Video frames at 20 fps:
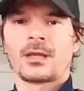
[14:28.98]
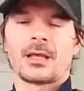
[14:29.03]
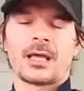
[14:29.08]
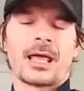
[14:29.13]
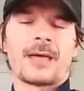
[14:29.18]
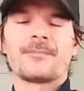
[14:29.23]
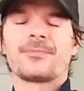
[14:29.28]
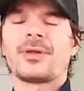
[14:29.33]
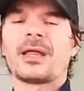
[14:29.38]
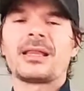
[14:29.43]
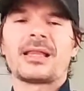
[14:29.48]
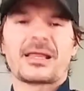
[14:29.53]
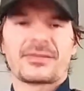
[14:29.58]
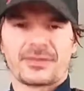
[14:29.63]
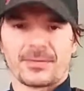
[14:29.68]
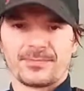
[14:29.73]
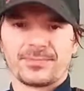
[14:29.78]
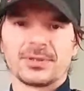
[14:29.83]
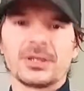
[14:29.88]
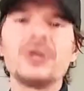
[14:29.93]
and play like
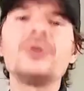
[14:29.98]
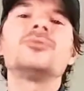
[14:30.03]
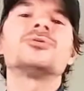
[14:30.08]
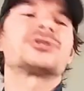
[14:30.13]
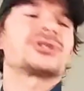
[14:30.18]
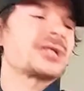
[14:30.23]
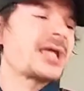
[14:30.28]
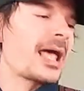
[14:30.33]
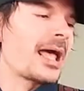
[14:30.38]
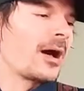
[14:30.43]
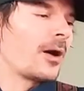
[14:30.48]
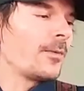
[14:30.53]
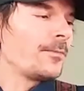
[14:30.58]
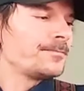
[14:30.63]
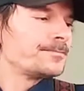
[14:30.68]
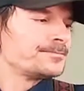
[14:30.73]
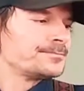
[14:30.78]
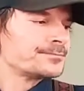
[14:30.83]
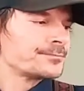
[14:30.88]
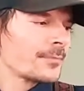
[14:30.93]
the blues scale,
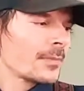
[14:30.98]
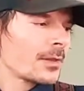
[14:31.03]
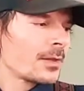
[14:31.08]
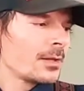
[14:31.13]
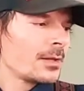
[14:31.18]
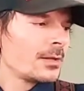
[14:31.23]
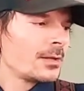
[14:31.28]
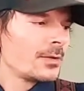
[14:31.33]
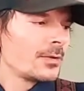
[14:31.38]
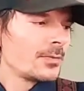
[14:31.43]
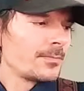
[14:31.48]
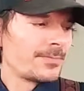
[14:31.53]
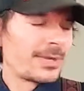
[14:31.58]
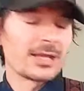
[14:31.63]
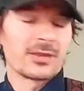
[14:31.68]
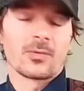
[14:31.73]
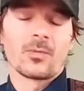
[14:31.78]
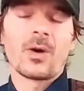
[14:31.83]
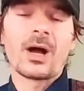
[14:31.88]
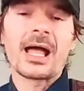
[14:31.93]

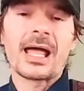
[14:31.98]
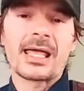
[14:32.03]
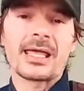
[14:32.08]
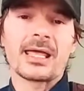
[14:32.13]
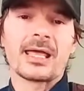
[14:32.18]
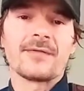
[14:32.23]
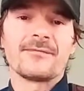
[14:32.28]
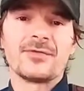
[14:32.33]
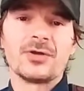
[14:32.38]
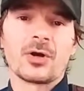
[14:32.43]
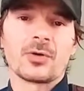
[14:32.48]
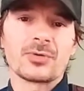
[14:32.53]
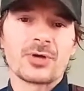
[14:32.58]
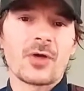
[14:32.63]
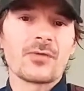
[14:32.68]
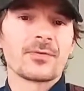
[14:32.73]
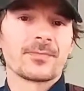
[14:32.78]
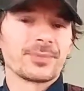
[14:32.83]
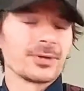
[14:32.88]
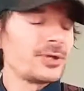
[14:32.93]
by the way, if you don't
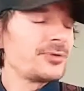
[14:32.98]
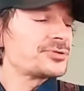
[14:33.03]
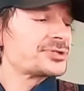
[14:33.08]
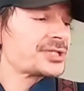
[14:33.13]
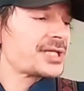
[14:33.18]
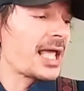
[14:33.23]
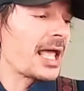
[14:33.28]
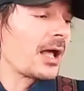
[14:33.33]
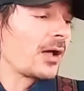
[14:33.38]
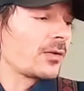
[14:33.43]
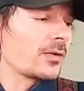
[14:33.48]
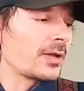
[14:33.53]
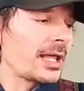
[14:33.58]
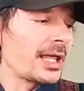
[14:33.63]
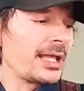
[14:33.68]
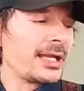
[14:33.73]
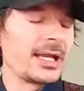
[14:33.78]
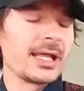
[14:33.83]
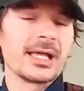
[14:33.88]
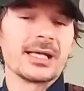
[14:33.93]
know the blues scale,
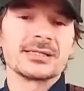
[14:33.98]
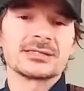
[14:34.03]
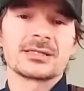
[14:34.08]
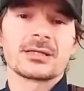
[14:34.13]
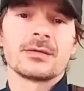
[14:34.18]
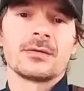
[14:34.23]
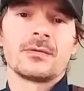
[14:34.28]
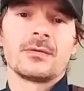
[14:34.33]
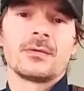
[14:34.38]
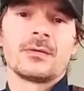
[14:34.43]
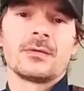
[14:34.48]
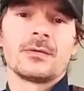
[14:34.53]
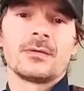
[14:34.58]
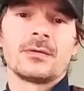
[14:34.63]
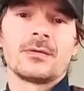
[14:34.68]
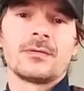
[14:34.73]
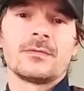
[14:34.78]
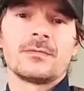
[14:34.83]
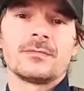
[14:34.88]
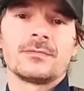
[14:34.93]
it is
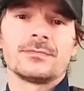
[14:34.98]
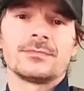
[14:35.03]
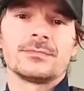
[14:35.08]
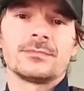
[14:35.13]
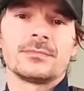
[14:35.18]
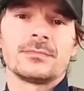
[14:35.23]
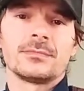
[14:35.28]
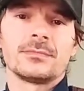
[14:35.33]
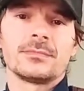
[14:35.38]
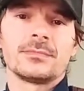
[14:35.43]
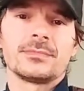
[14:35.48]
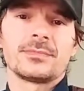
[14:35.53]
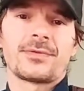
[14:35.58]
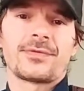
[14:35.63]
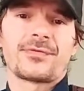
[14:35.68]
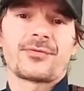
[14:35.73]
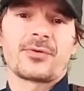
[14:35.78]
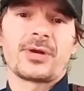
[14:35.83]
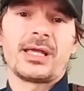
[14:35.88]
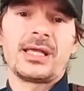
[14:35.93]

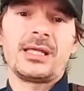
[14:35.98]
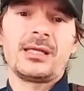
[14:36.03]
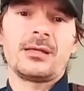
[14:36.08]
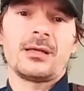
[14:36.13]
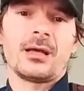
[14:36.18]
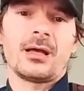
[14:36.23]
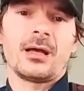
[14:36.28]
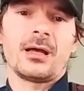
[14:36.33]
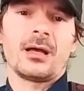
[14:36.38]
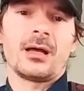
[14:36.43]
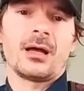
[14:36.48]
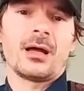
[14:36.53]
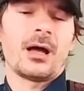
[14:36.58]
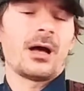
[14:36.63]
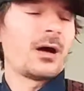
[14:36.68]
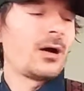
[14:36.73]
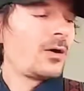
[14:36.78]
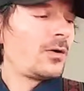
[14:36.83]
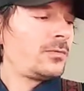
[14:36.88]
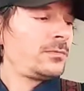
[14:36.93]
3-0
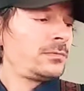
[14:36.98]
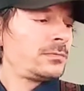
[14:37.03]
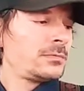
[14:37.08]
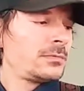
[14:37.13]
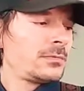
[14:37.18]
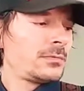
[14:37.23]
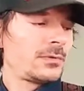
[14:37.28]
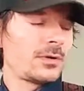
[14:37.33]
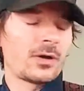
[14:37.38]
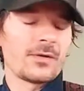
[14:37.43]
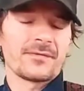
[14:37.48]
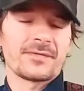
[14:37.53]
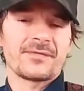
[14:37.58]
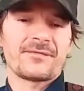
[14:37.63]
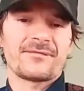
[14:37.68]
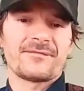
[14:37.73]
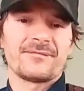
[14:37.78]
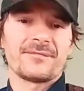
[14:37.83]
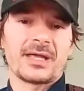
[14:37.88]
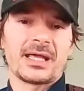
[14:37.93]
on the
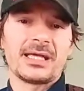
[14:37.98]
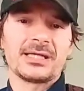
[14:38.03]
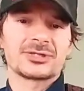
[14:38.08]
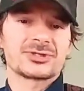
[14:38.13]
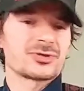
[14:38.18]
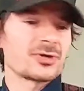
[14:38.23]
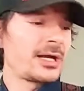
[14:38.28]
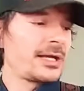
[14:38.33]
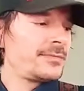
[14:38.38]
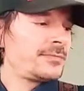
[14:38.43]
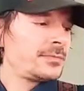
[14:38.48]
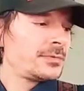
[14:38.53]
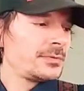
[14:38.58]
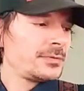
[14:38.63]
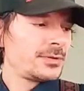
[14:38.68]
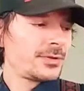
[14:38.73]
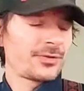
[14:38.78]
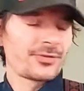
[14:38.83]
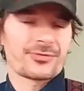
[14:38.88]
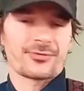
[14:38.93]
E string,
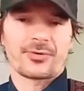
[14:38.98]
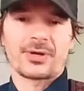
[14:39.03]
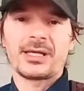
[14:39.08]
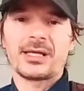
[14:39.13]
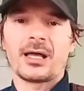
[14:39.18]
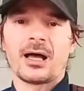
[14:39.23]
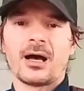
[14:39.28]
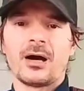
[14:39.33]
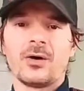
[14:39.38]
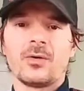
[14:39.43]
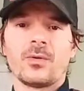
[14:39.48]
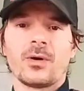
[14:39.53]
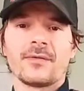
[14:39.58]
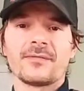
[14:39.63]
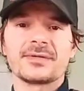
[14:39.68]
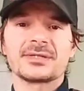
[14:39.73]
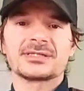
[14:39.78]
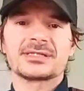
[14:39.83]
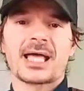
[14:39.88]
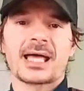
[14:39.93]
3-0
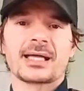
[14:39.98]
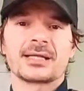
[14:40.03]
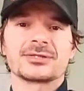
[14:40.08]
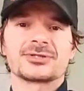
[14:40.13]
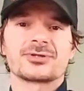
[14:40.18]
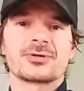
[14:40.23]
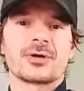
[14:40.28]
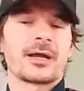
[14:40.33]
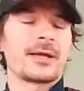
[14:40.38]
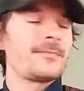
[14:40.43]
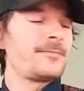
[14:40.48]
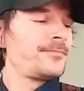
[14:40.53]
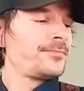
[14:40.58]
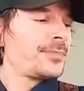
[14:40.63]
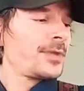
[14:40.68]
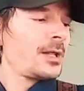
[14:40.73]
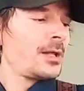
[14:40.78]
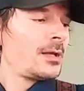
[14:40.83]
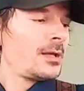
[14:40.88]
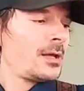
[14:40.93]
on the 2nd string,
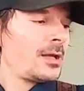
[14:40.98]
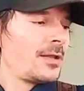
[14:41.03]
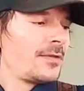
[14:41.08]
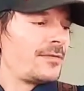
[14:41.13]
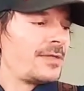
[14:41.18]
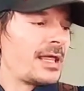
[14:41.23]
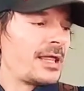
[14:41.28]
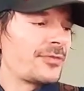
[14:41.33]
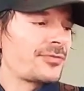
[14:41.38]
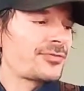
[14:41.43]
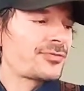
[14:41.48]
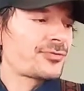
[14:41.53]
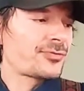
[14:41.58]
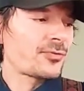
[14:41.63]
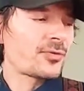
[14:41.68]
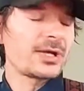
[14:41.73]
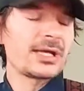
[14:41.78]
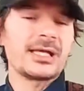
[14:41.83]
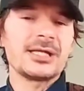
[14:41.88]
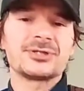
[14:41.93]
then
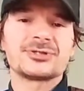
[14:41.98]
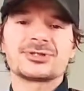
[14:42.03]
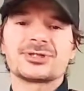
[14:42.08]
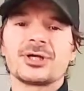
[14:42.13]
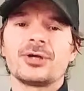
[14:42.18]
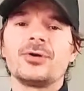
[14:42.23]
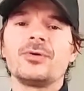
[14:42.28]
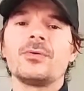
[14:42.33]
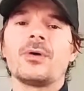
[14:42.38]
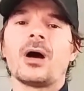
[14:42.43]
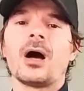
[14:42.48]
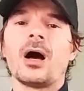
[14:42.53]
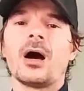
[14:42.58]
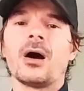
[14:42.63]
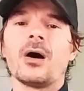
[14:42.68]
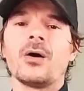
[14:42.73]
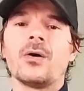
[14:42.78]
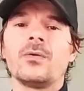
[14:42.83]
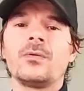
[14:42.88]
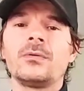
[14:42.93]

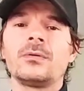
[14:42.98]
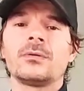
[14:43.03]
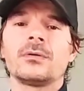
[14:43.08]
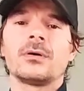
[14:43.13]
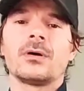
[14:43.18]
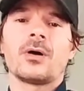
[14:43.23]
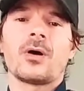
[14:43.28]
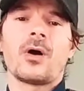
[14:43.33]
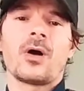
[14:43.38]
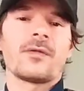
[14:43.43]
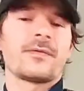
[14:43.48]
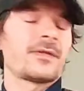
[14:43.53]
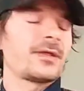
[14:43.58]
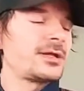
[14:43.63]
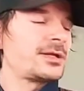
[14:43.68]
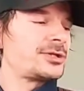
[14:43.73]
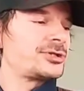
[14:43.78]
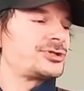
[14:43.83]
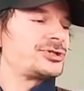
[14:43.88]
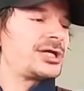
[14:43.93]
3-2-0 on
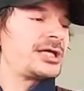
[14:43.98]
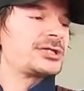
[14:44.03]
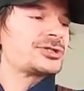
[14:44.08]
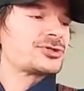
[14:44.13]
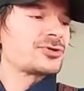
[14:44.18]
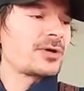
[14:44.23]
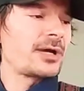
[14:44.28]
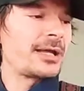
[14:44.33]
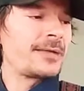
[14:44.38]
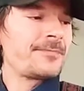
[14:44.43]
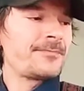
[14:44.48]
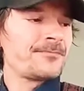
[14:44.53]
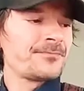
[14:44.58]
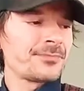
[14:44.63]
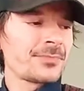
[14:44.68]
the G string,